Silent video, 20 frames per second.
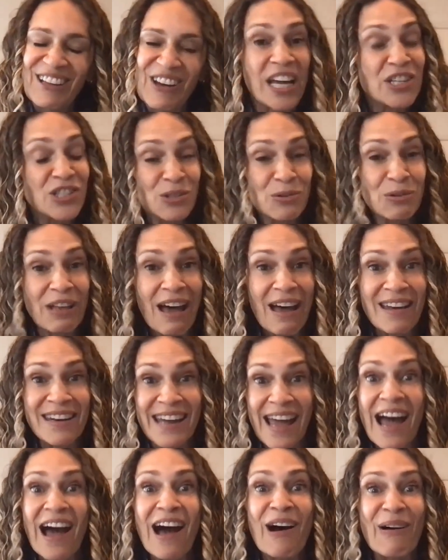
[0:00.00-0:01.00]
When I do
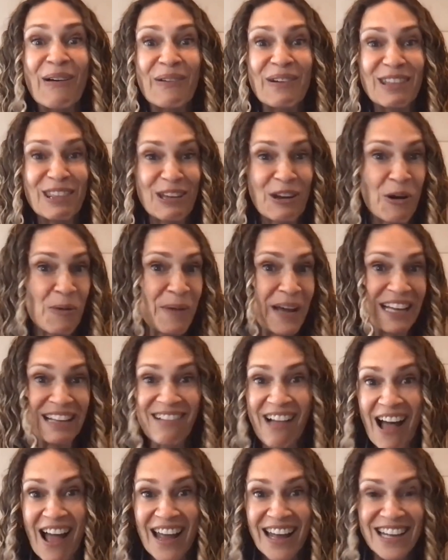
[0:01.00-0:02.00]
that now with, you know, my
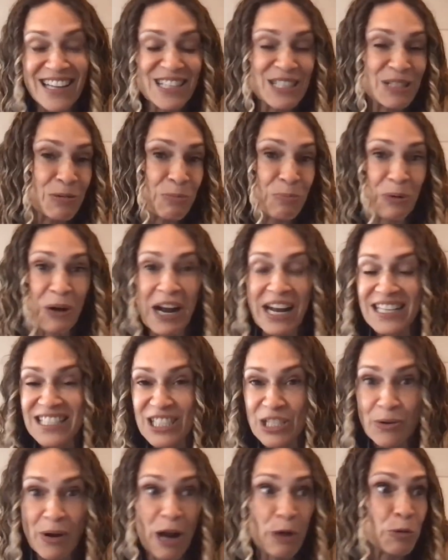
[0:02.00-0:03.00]
clients, with
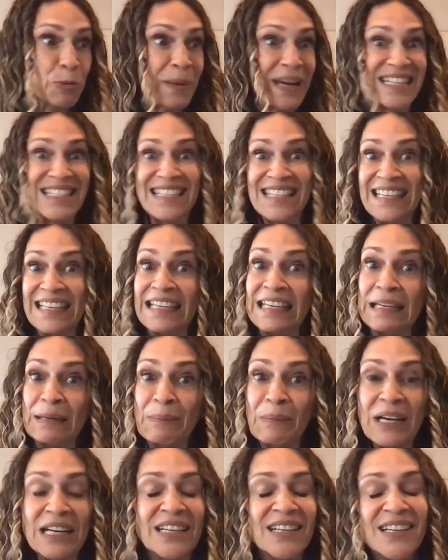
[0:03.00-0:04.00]
Direct, with my
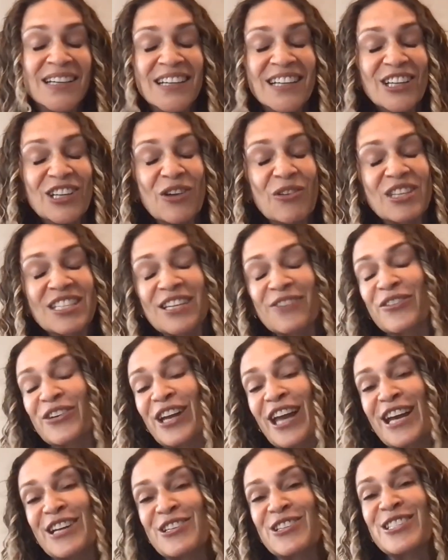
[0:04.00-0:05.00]
team, you know, the
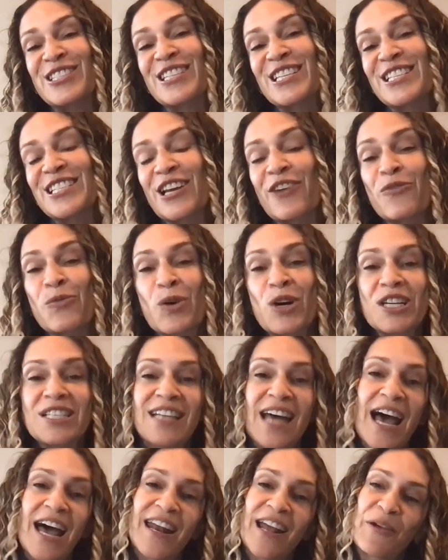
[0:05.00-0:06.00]
different agencies I've
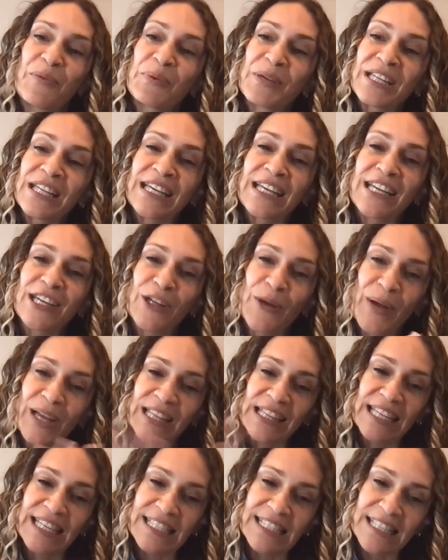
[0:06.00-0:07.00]
worked at, I really, you know,
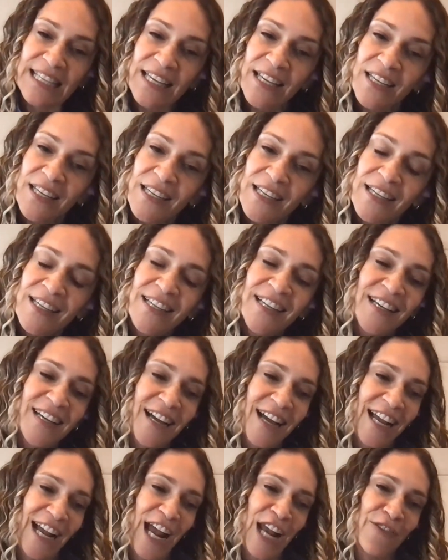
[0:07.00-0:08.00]
I listen,
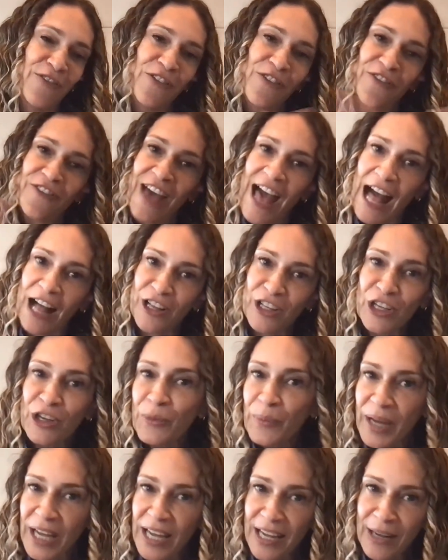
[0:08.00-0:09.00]
I kind of
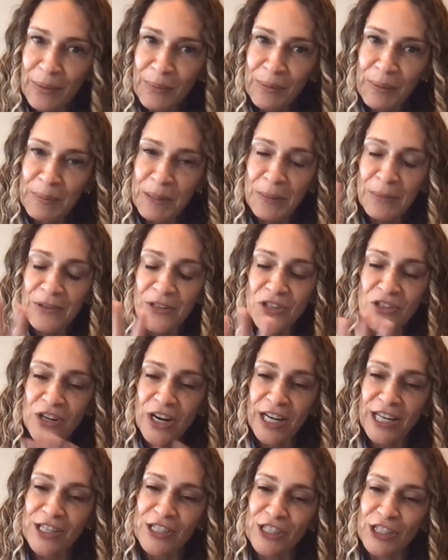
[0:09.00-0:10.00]
evaluate what people are
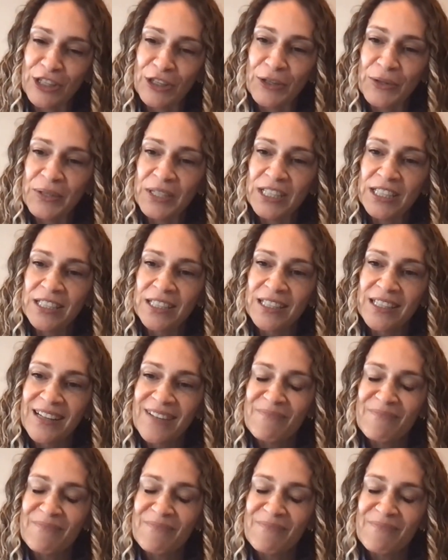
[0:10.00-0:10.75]
trying to do.